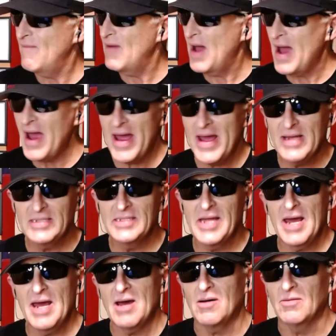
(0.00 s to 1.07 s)
Hands
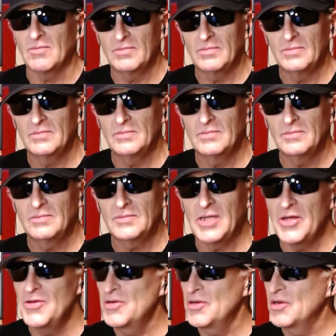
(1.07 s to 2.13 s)
down. Now,
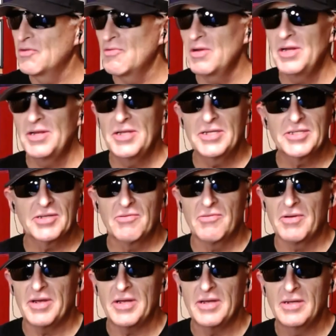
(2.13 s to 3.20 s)
you can agree to
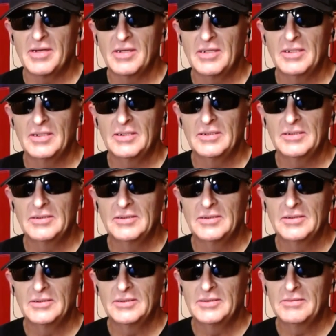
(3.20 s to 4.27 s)
disagree.
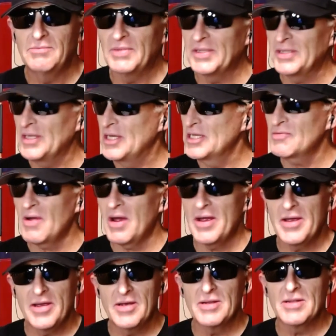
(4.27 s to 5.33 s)
But this right
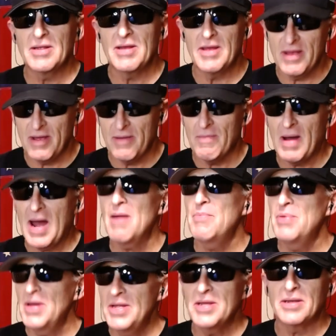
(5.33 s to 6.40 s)
here, in my
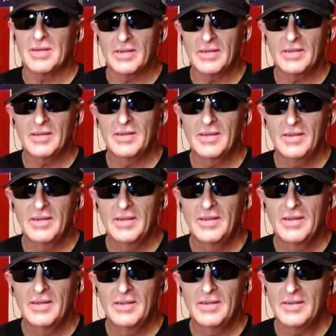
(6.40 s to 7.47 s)
opinion,
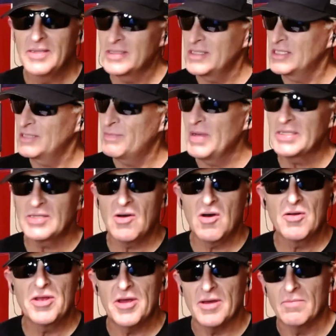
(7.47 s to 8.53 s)
this is his best song
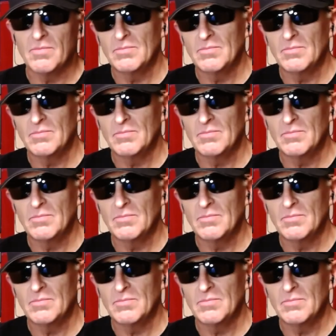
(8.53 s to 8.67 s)
yet.